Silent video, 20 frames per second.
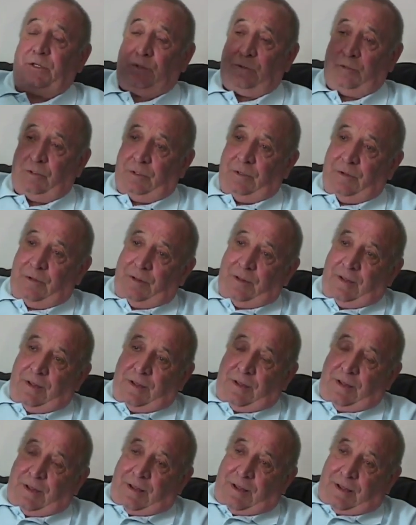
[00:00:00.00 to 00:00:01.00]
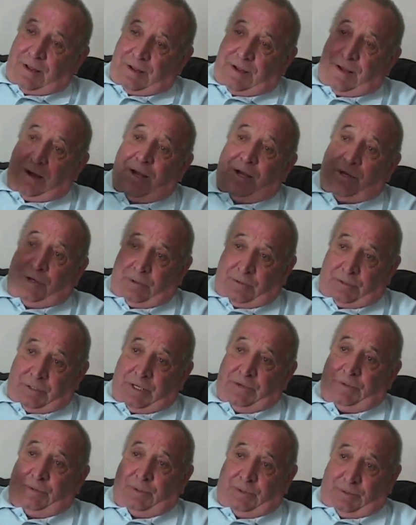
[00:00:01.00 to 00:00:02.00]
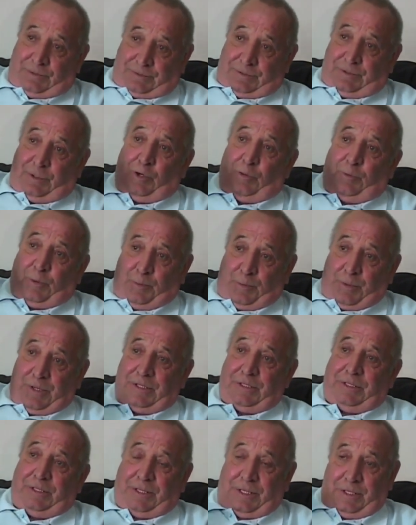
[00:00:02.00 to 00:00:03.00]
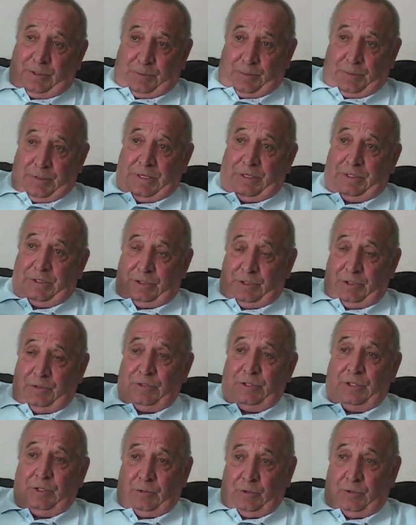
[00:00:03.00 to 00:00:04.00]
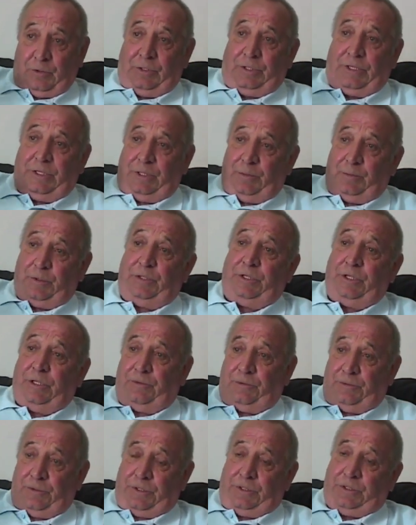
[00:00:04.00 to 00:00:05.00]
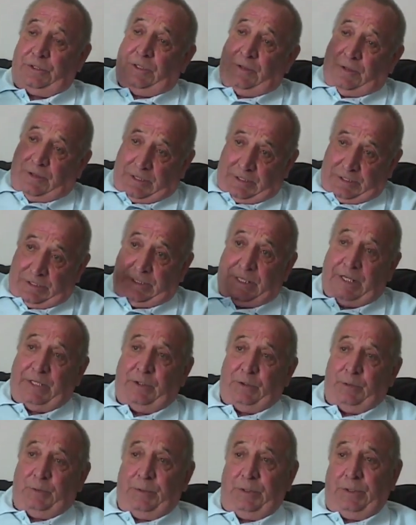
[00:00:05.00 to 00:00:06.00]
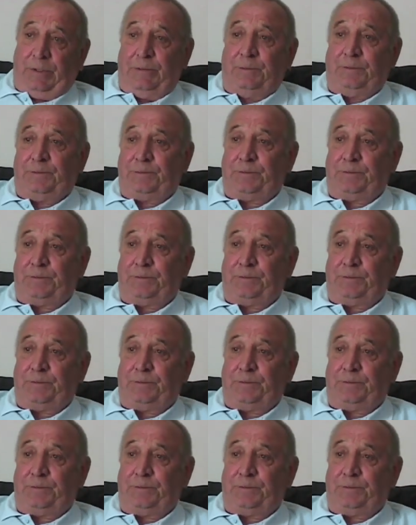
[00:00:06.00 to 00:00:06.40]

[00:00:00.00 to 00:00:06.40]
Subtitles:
So I used to have to do my best to get up there as soon as I could and get the machine fixed and start it up again.